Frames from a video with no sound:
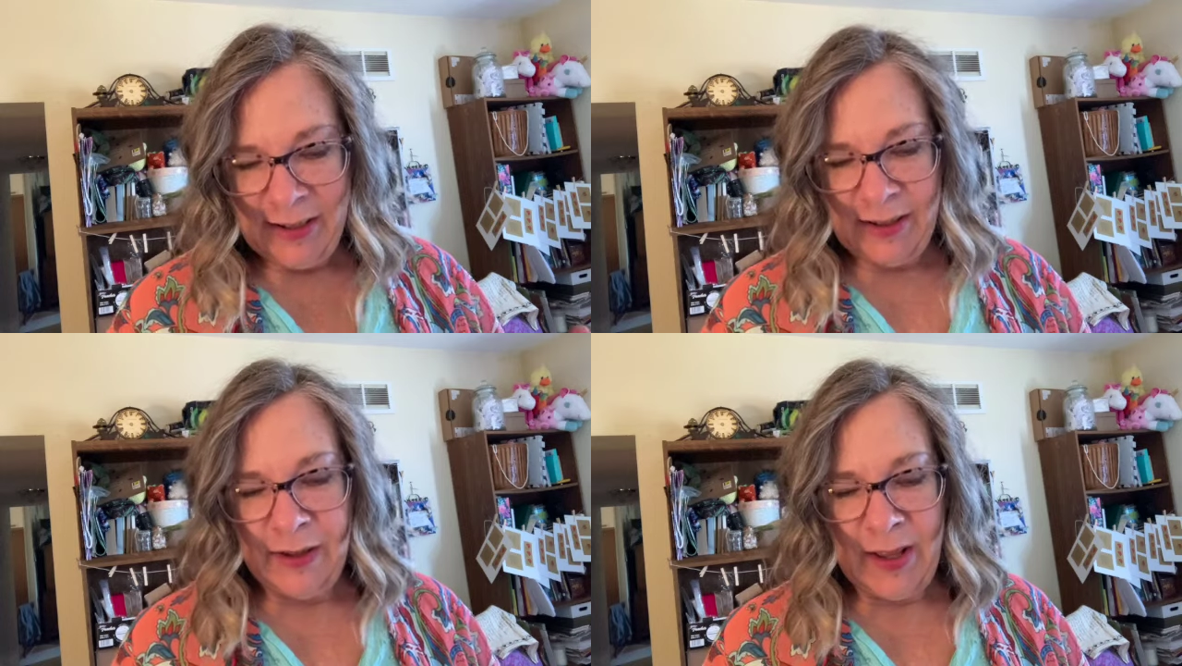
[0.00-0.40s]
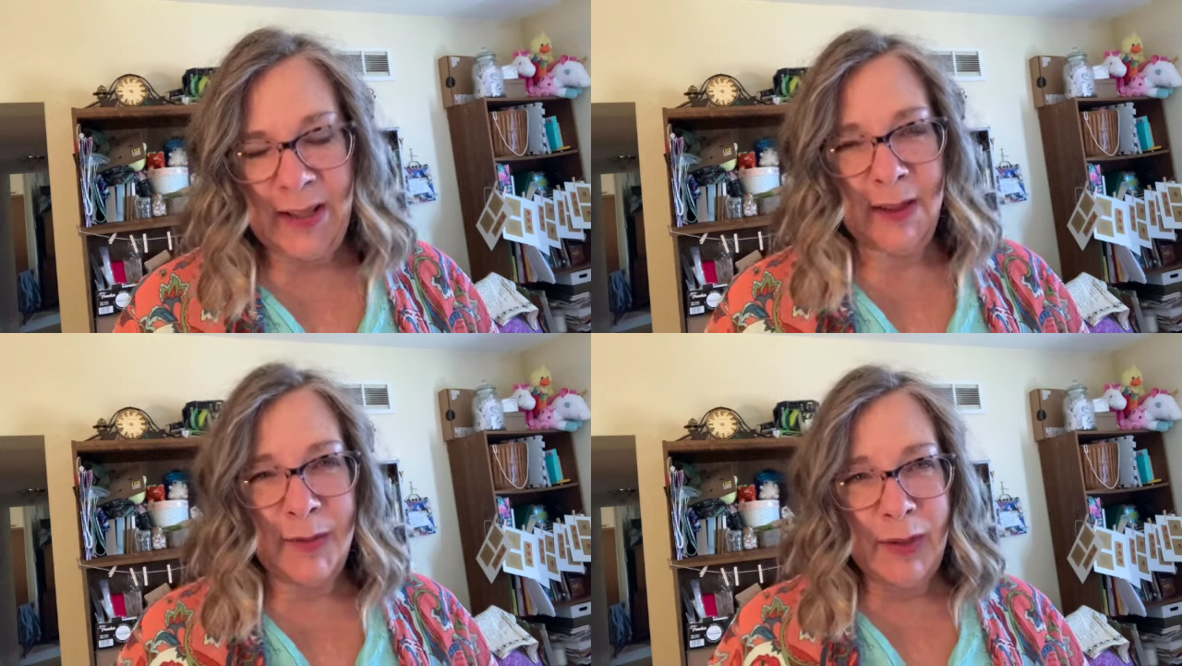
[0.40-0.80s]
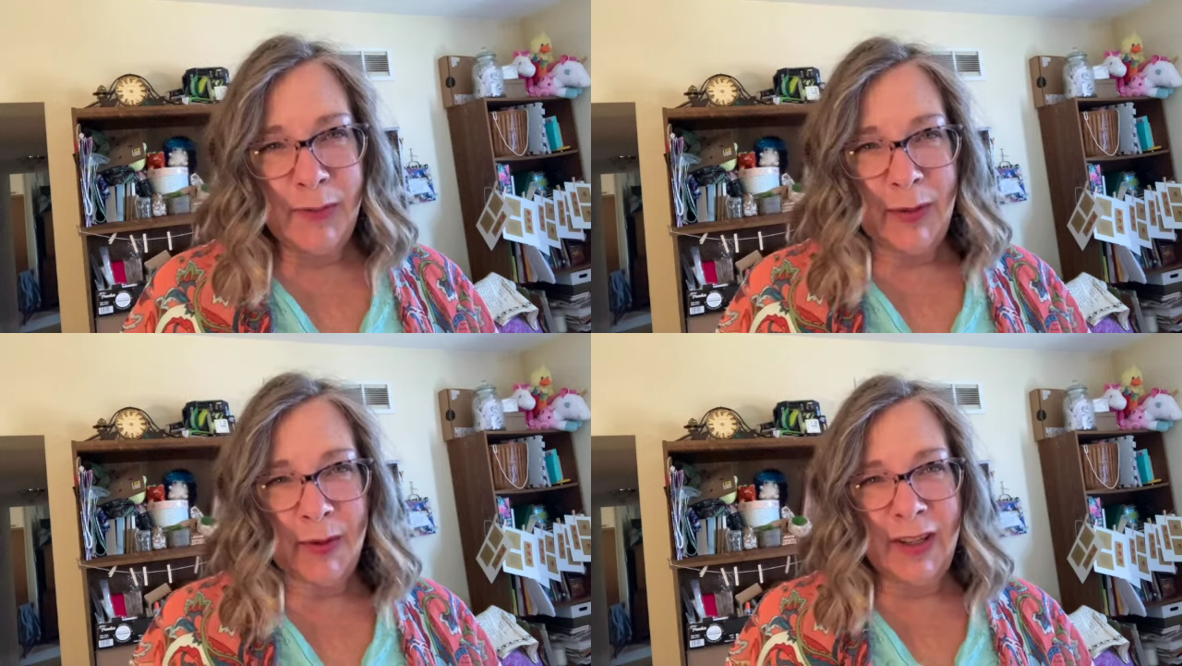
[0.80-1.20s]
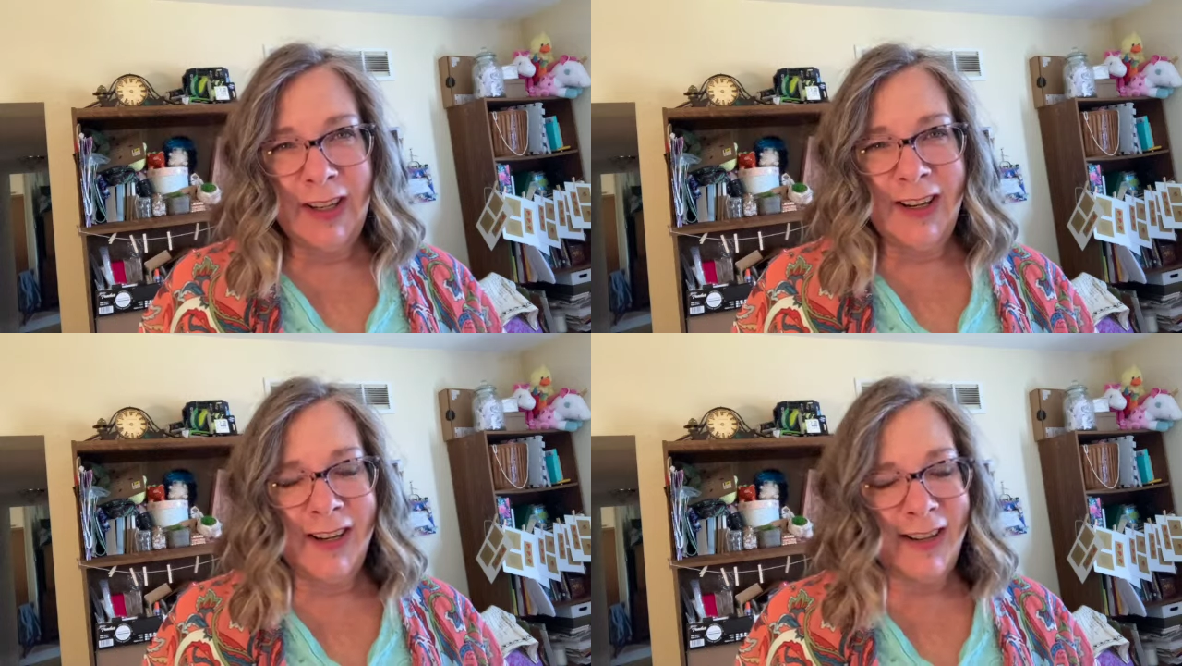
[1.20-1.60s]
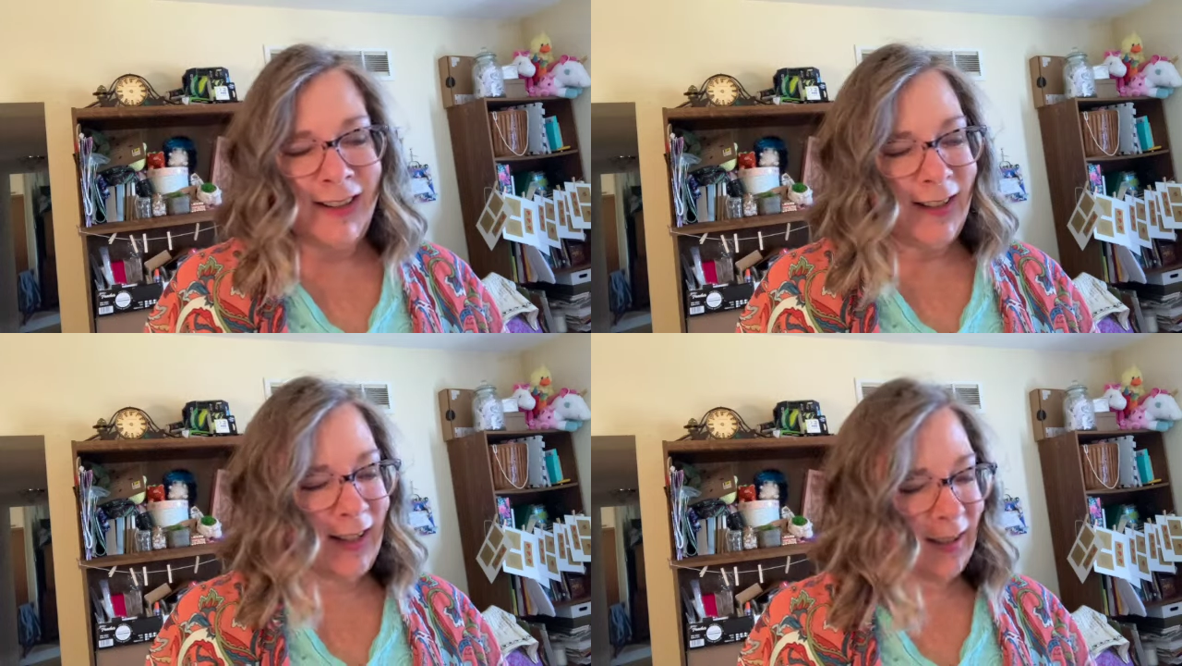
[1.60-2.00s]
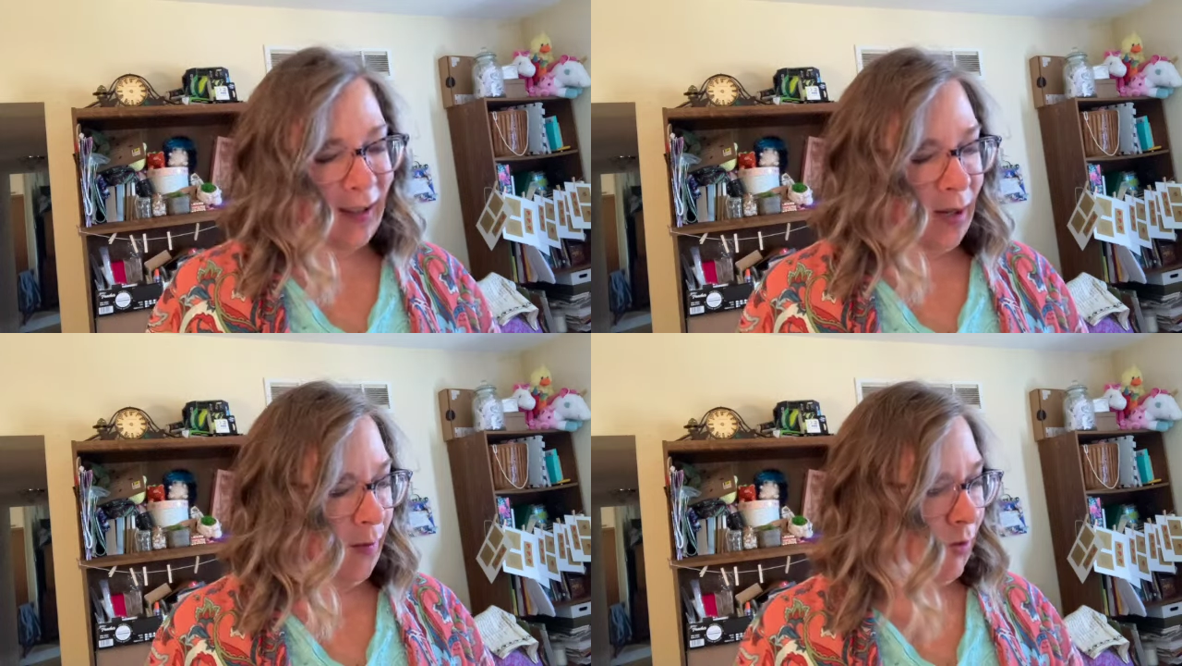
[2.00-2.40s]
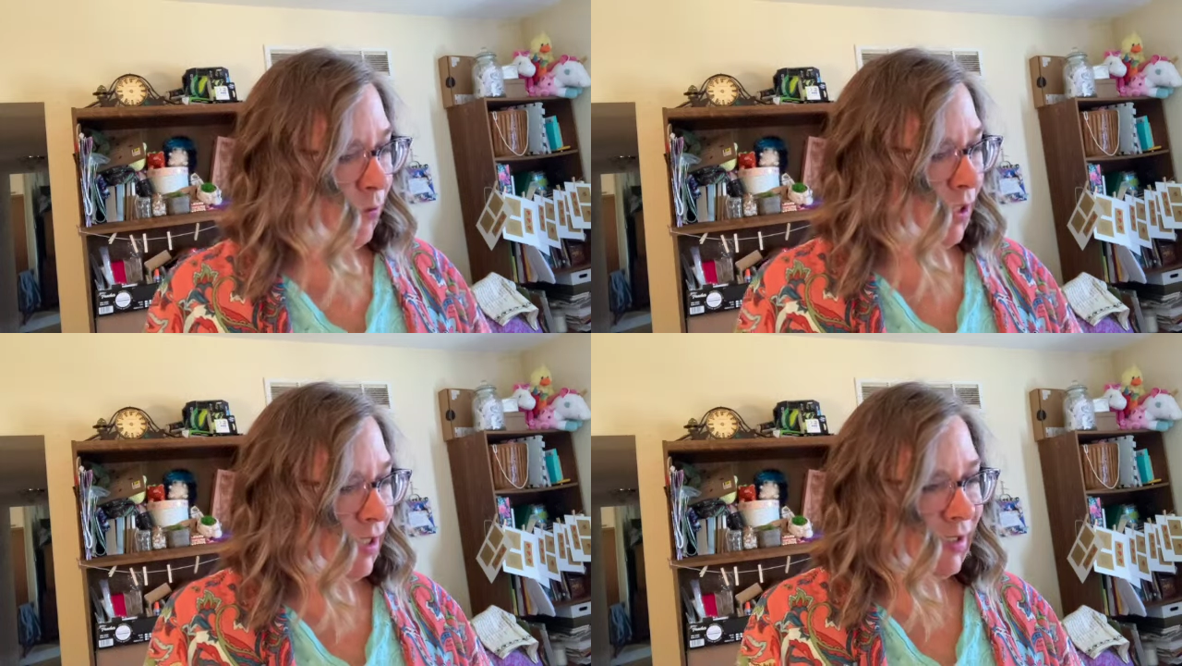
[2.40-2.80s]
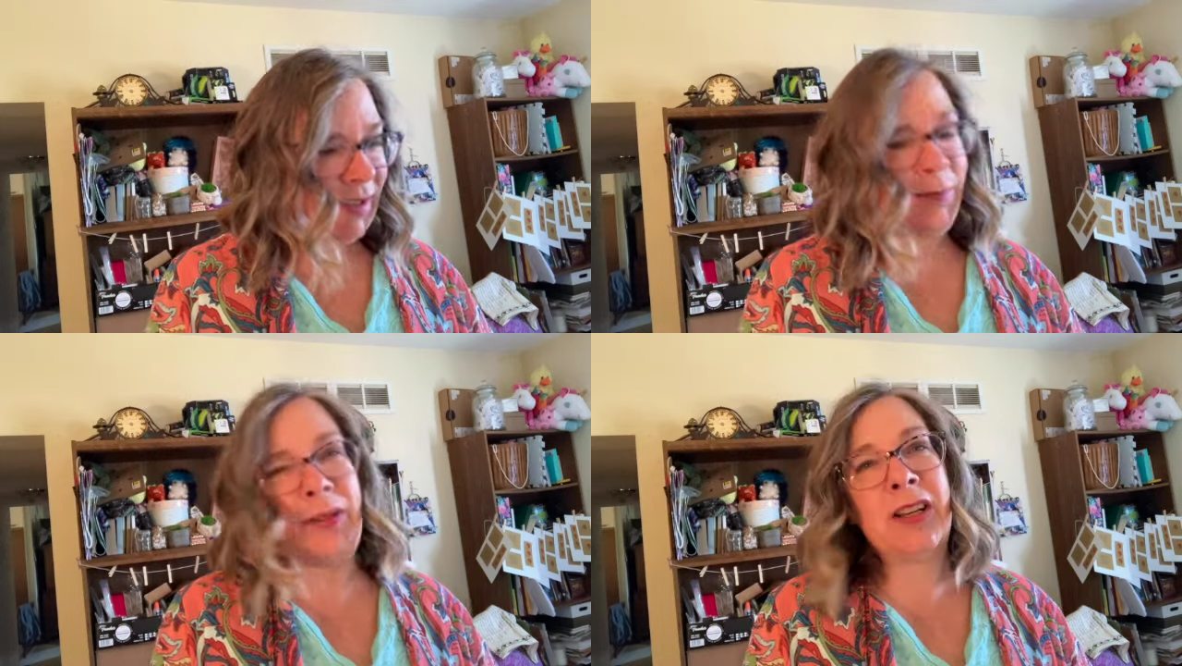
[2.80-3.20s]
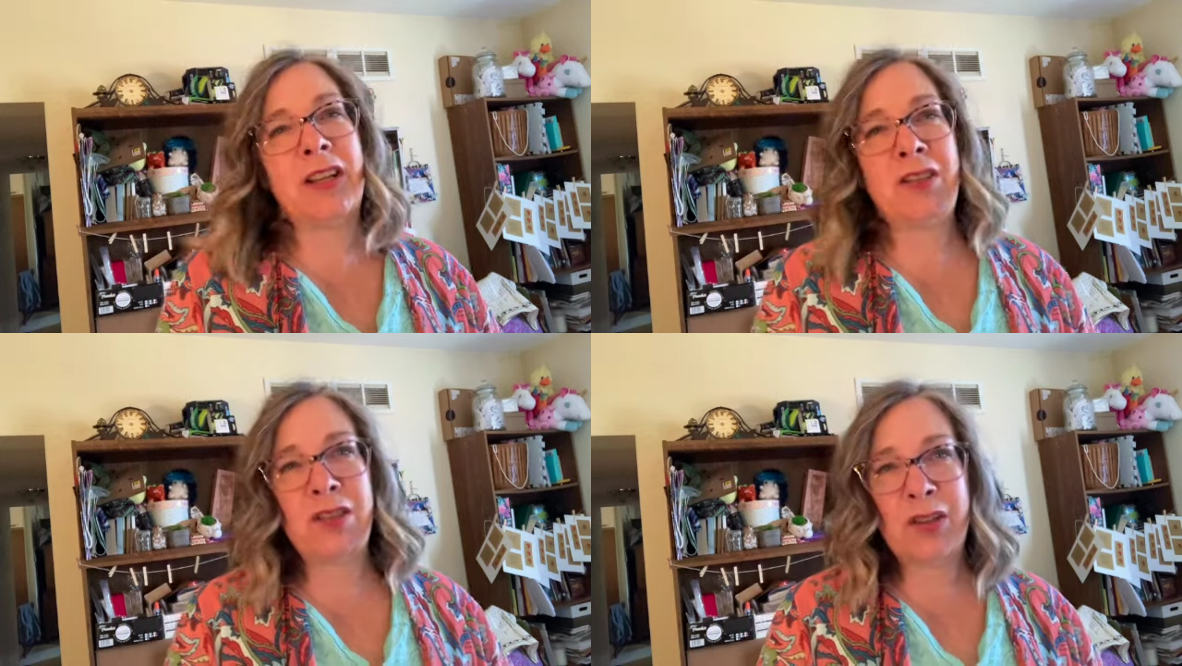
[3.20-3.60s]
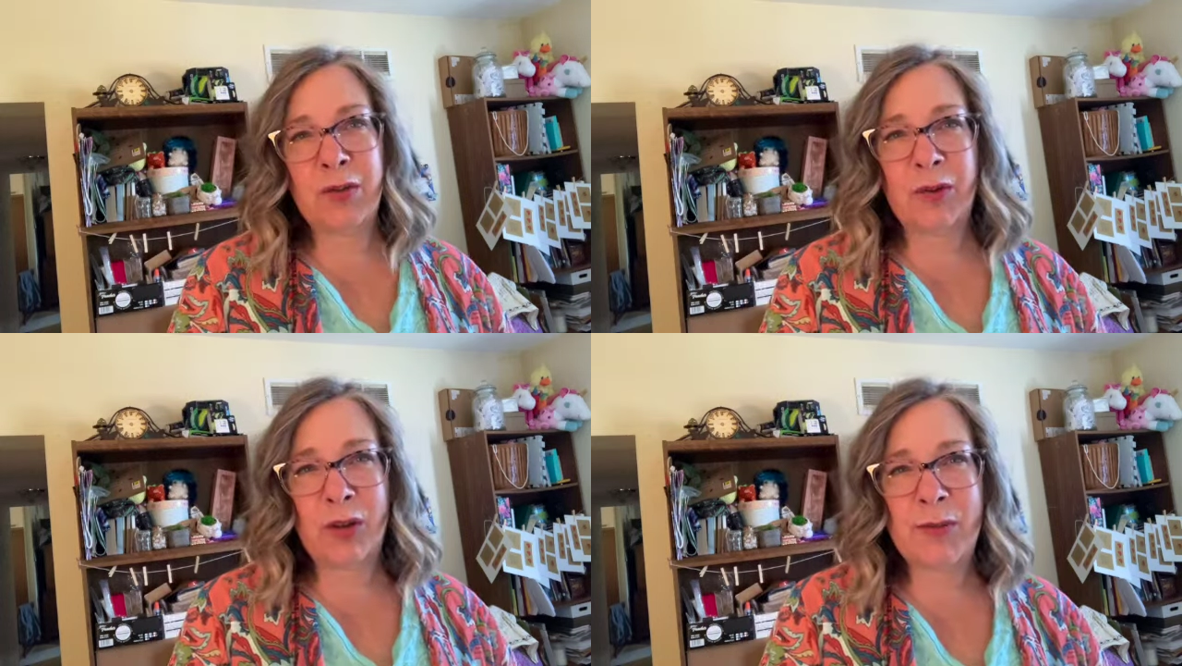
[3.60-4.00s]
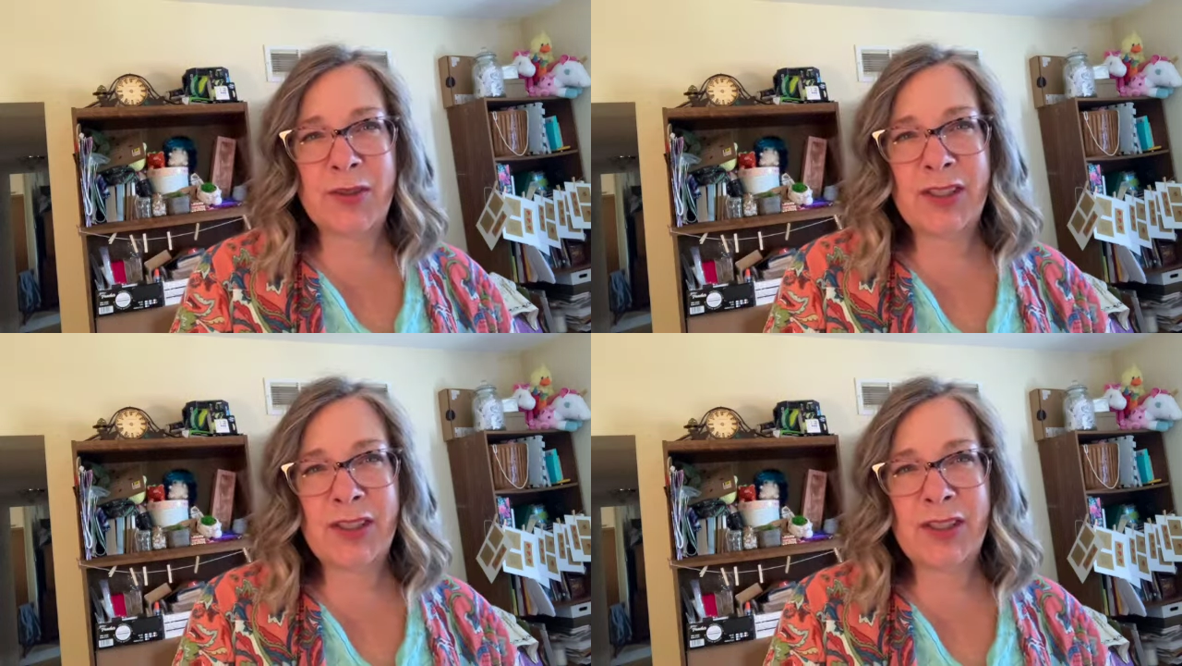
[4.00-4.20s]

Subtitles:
So that's what I'm going to be working on the next coming weeks because, you know, we're almost